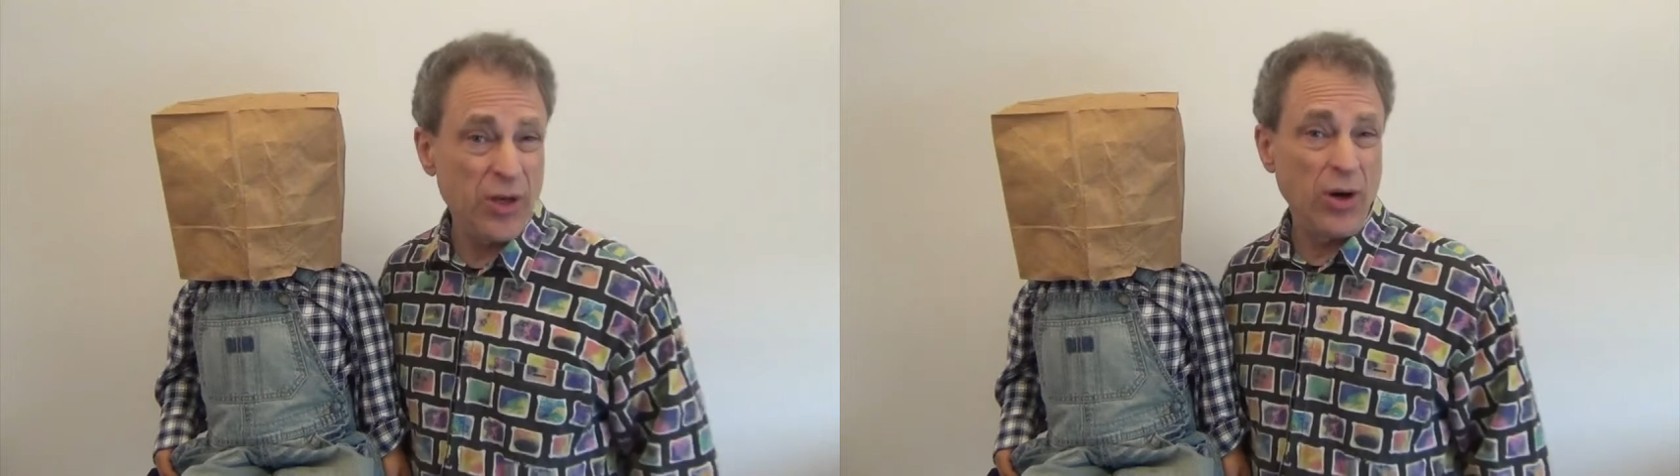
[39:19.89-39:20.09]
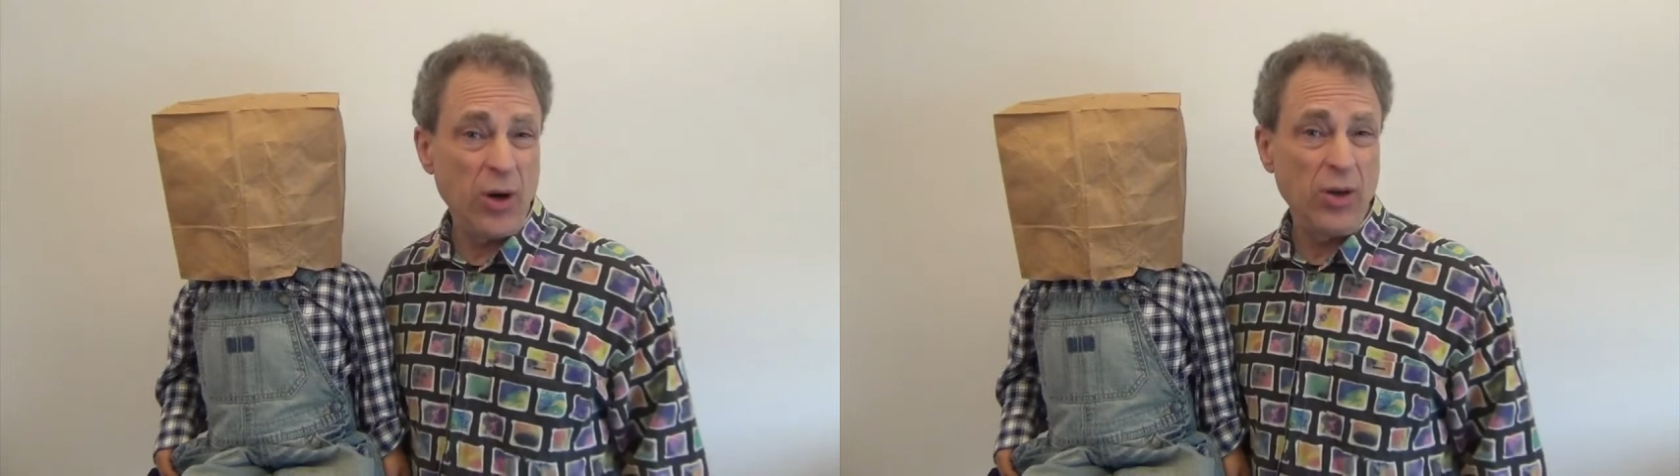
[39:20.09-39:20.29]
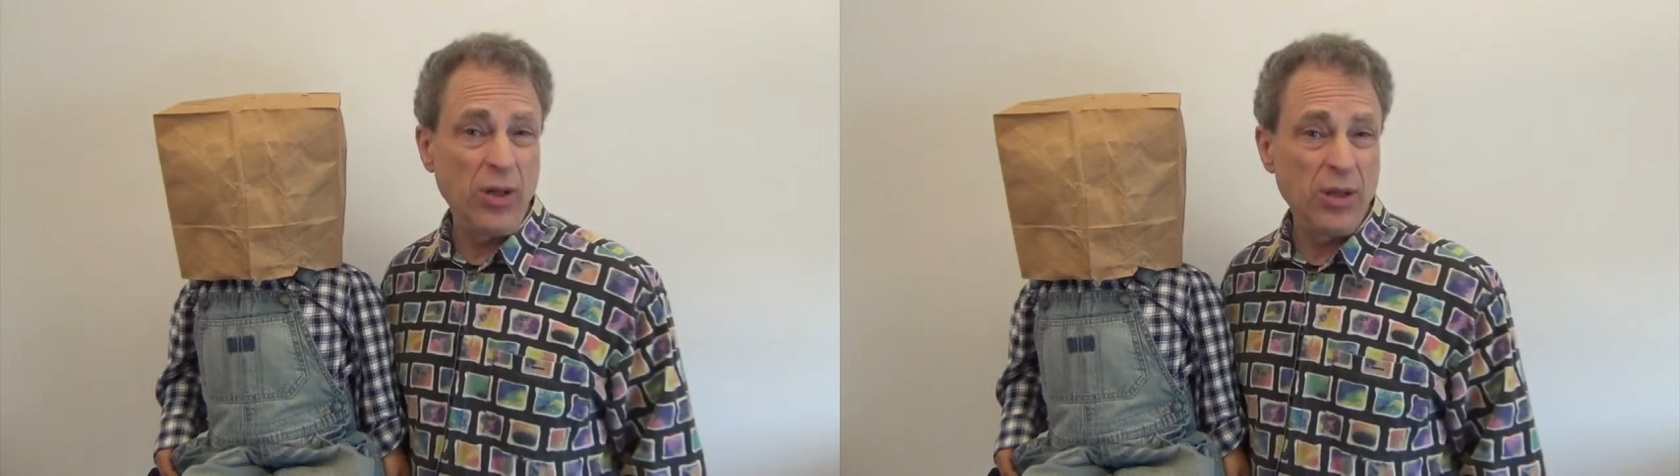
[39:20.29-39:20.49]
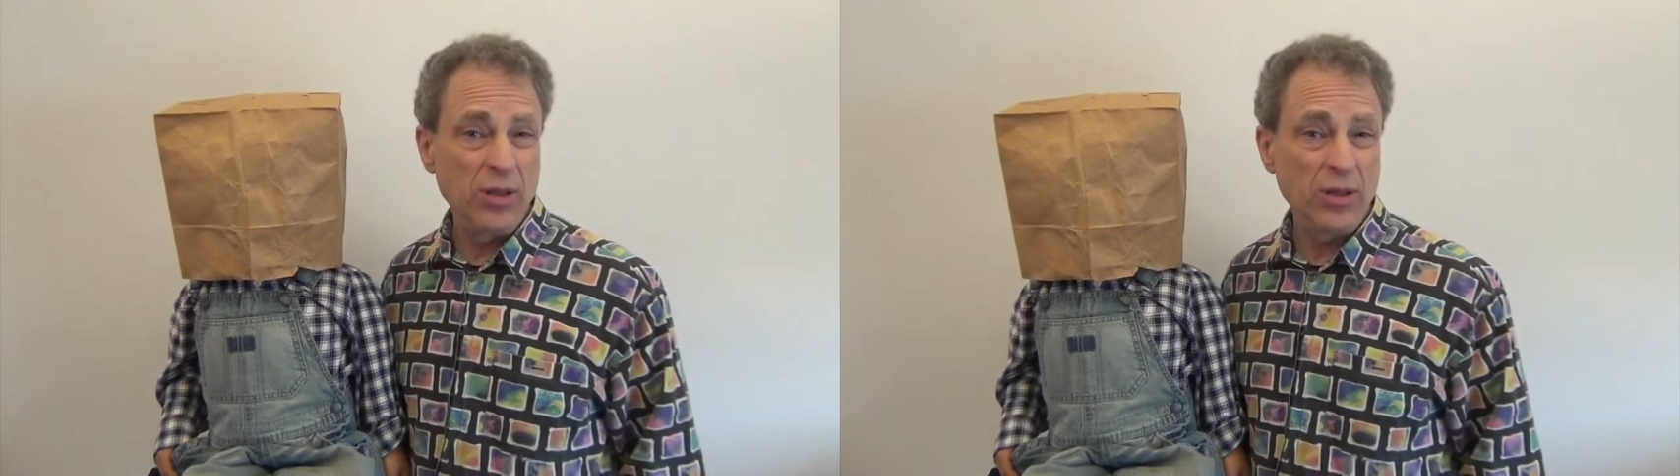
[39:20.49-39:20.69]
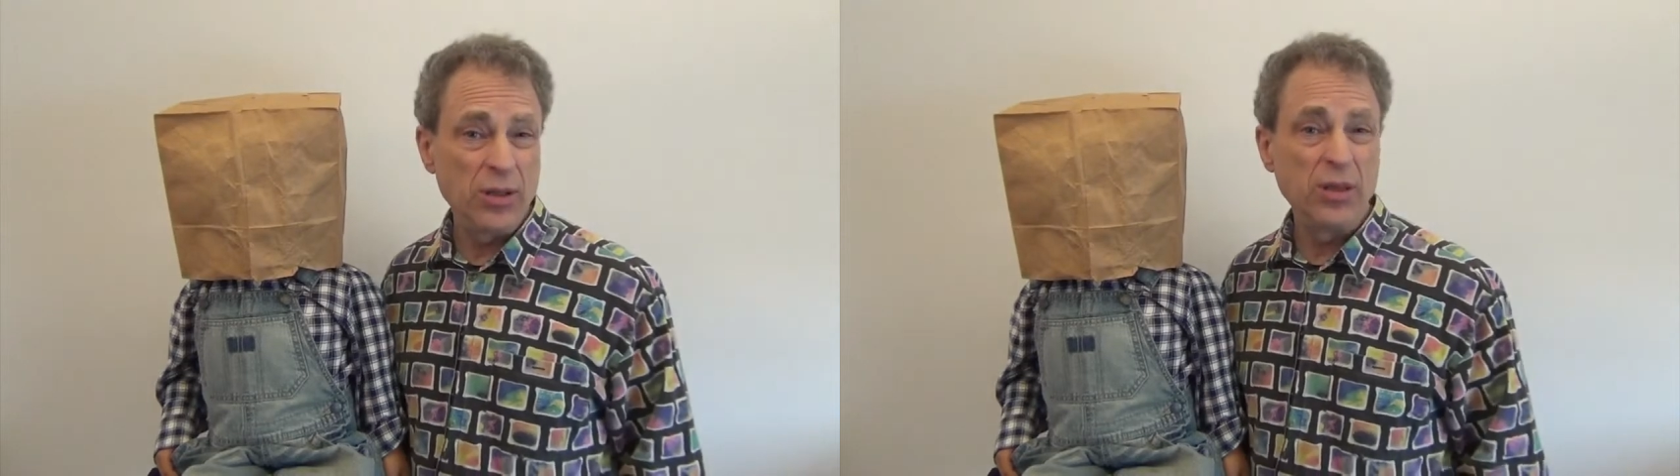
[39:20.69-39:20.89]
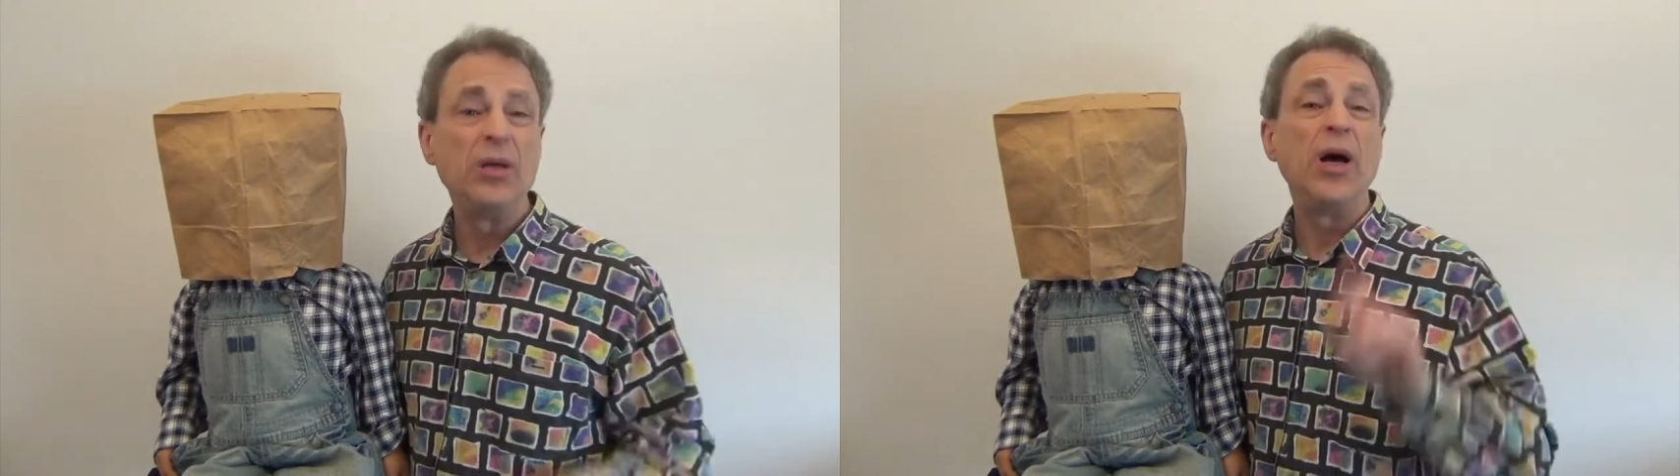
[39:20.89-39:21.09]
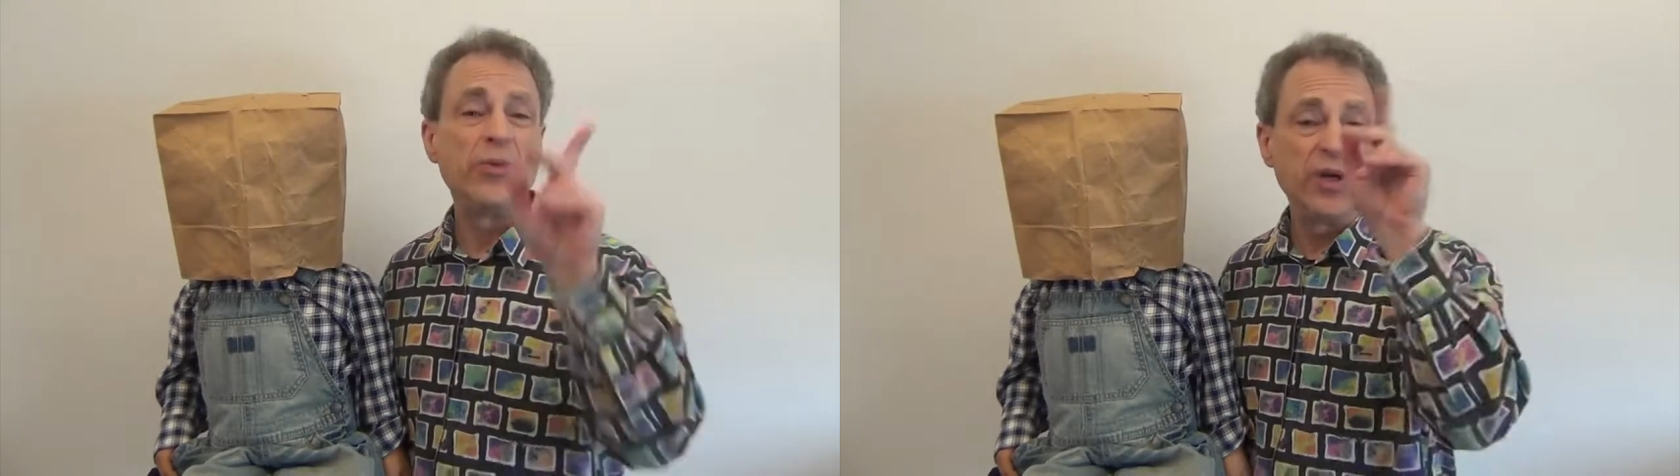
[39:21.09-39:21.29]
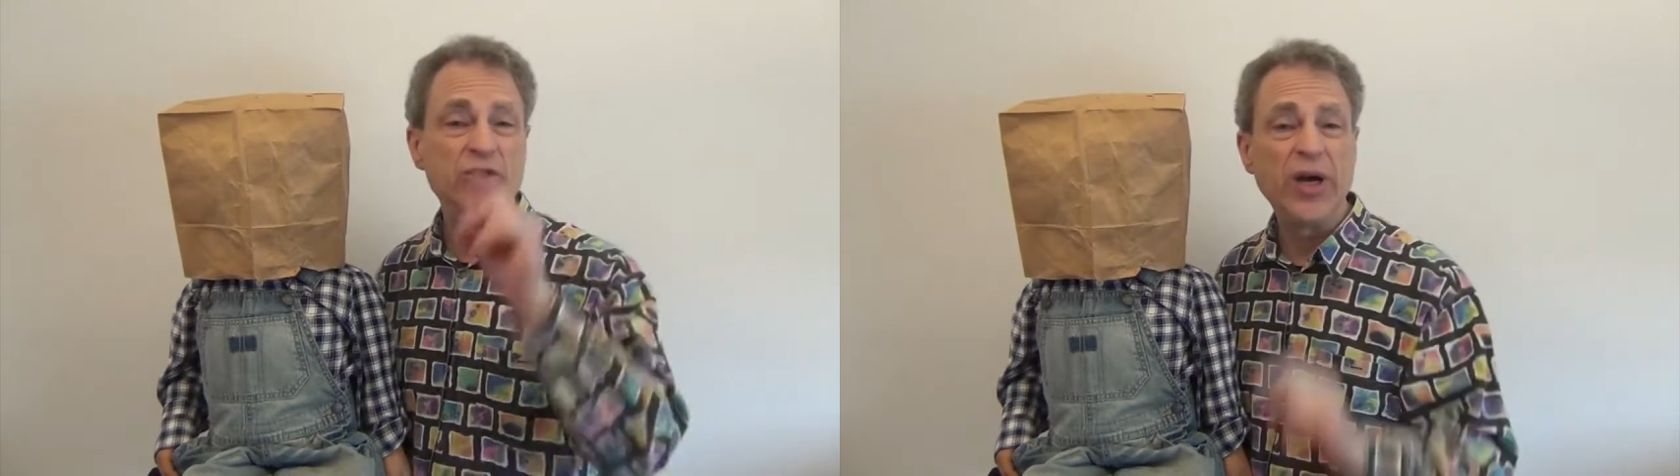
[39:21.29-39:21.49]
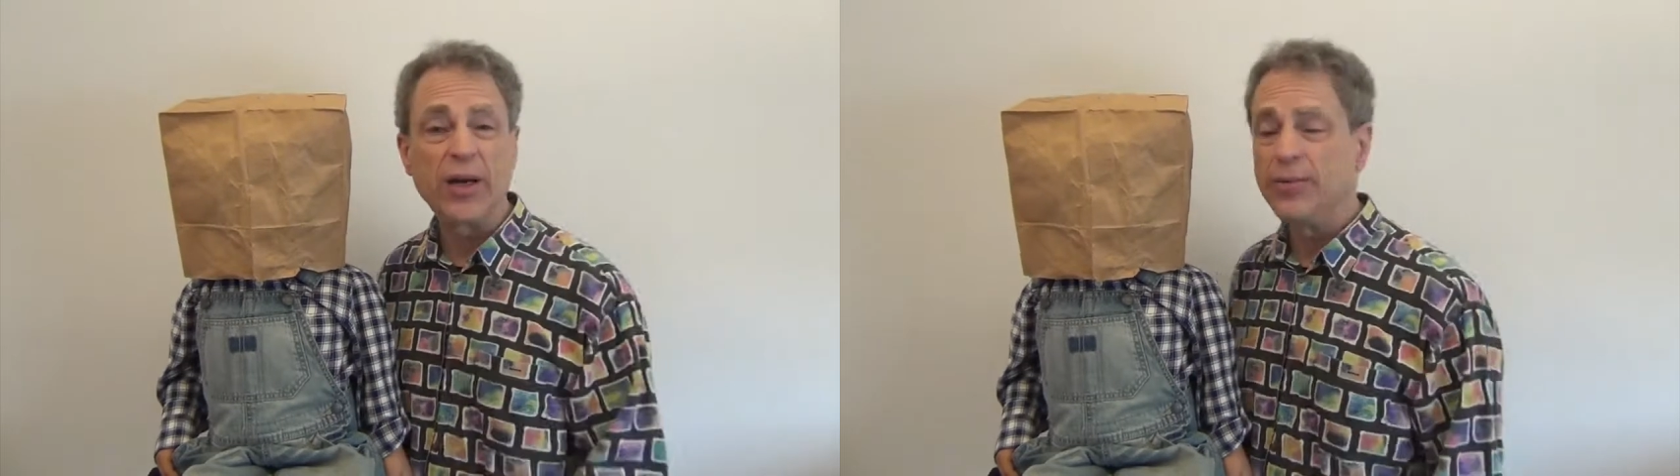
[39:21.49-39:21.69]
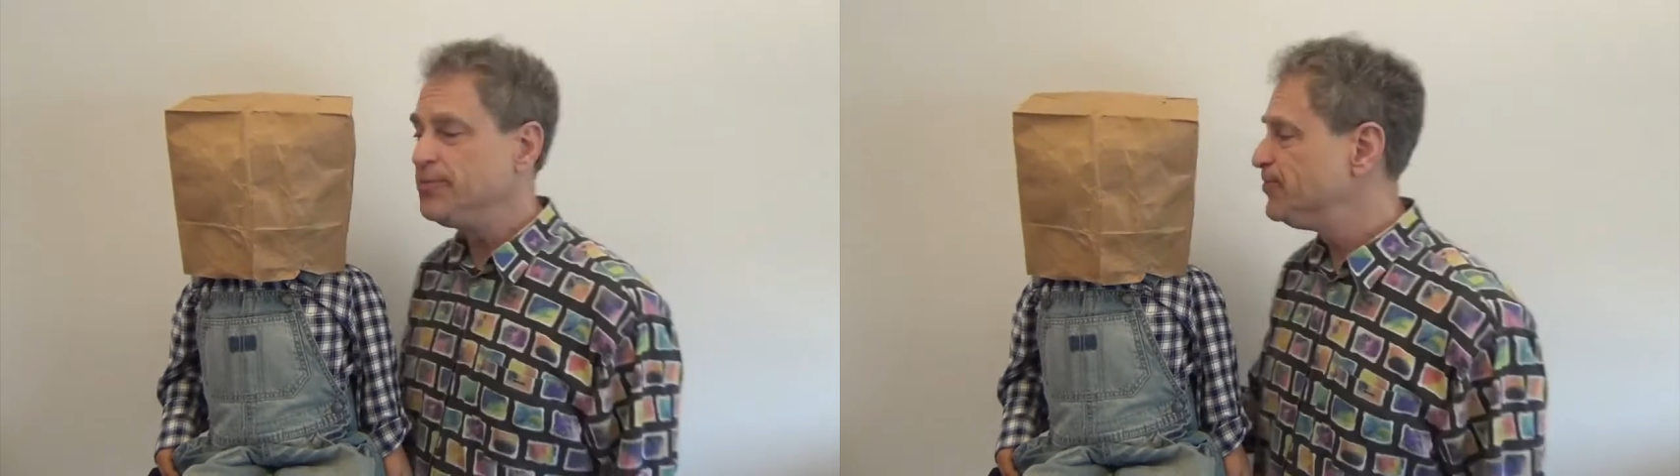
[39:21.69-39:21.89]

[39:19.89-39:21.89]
a hole? I'm going to check.